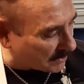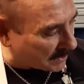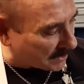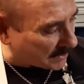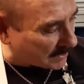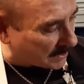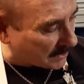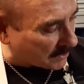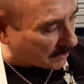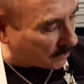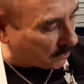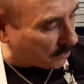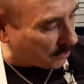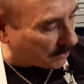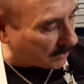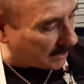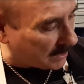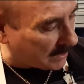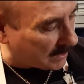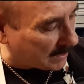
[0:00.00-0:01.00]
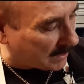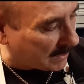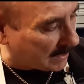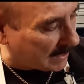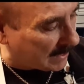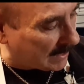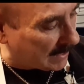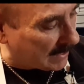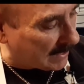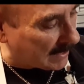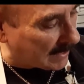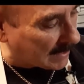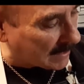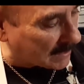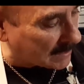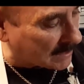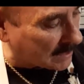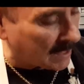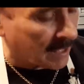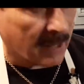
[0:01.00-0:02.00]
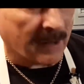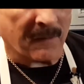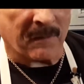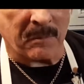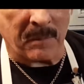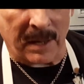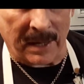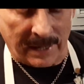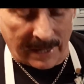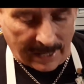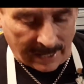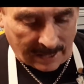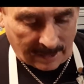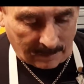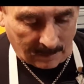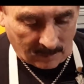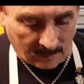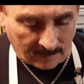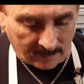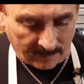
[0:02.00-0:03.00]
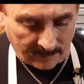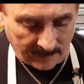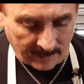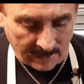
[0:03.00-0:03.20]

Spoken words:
She says, "Cooking is love made edible."